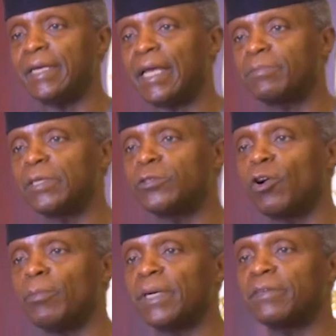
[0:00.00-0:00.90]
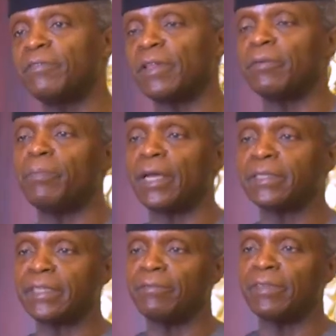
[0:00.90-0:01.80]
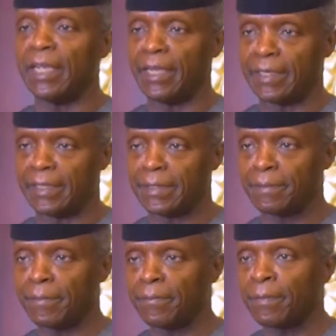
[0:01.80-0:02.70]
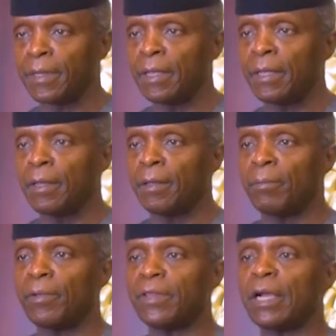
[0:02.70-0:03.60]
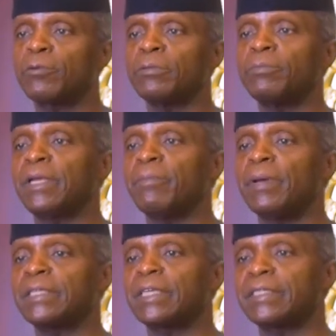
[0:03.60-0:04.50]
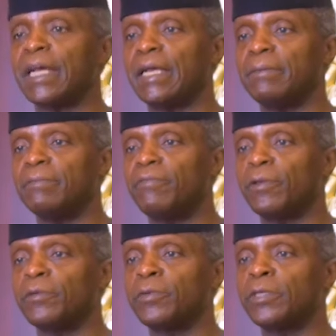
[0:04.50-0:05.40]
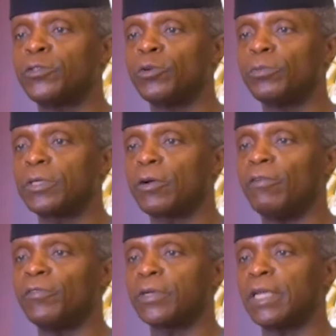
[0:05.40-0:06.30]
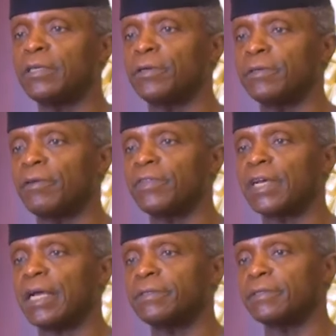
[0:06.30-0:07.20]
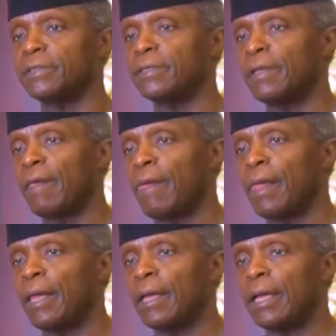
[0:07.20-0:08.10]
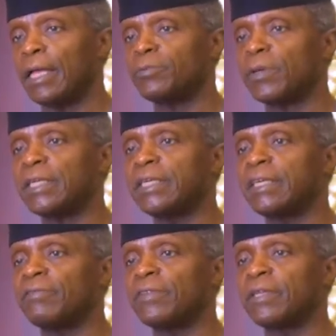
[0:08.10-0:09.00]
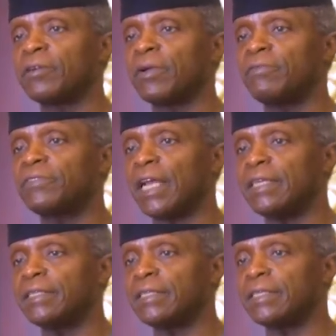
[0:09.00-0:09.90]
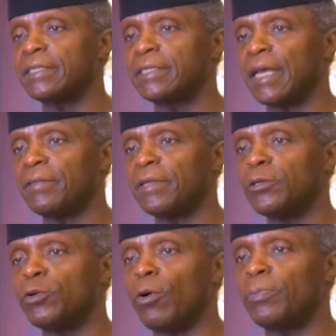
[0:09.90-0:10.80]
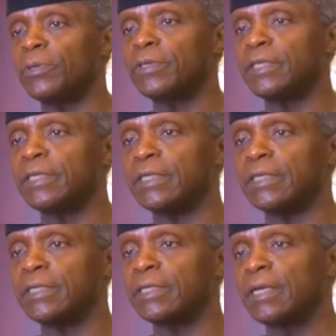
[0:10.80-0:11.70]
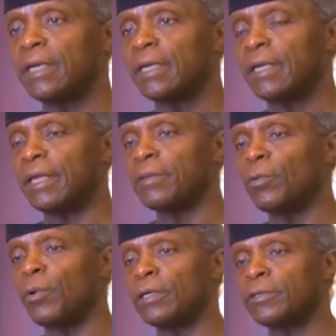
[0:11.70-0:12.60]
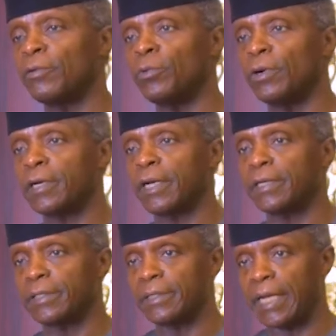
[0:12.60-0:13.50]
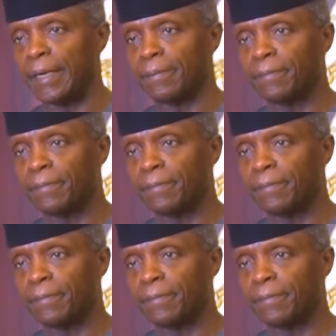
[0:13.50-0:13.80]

has been dormant for the past seven years. But there couldn't be a better time for the resumed convocation of the Council, especially given the grave challenges and the new opportunities in the world of work today.